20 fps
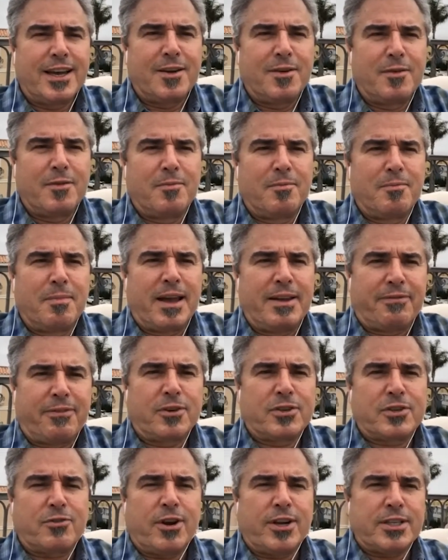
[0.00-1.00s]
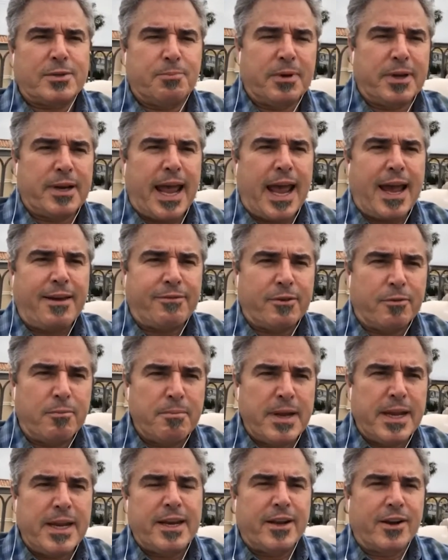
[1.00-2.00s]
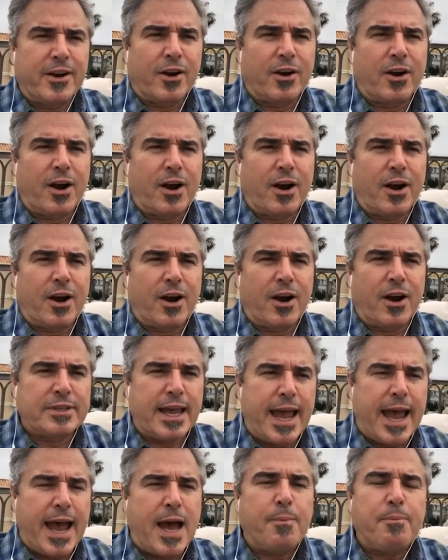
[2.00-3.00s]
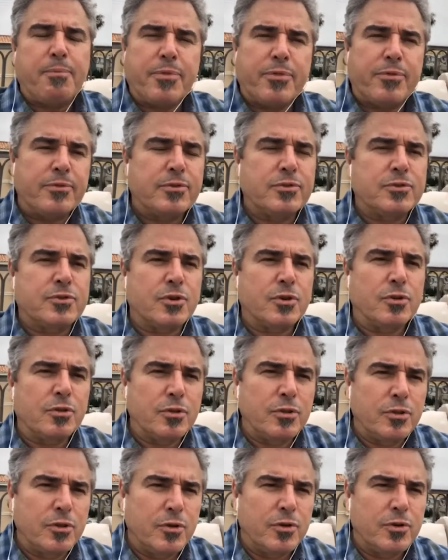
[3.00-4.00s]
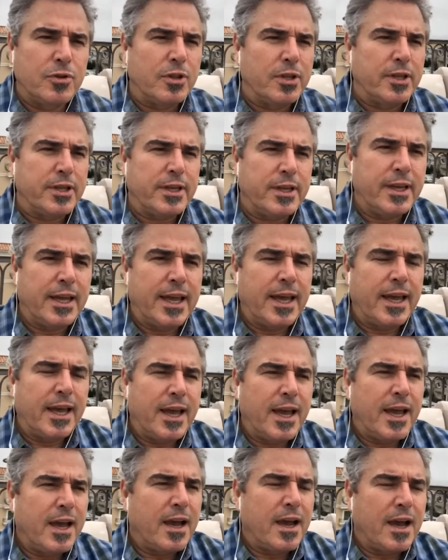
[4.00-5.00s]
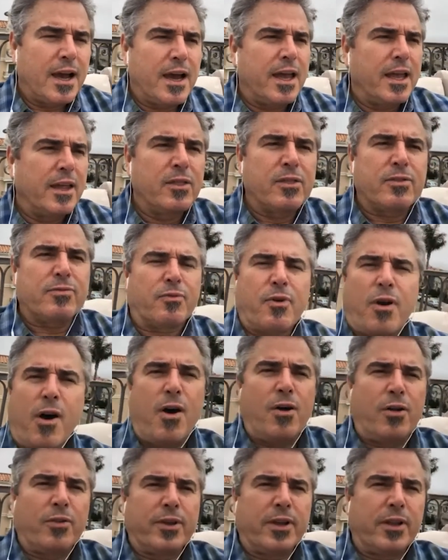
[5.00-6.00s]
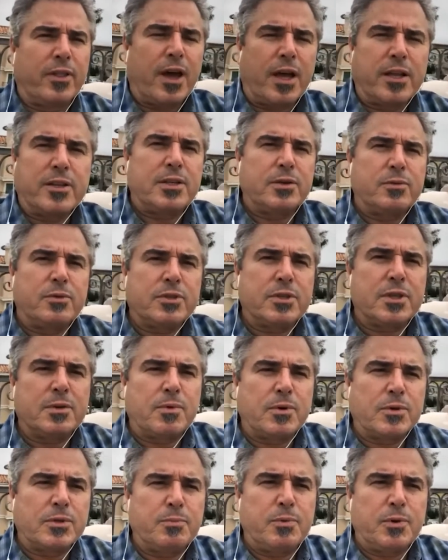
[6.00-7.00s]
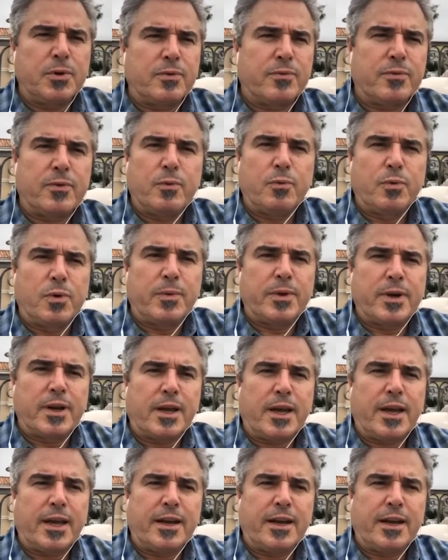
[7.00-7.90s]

my first crush, but after meeting her, I was absolutely enthralled and thought she was the most beautiful woman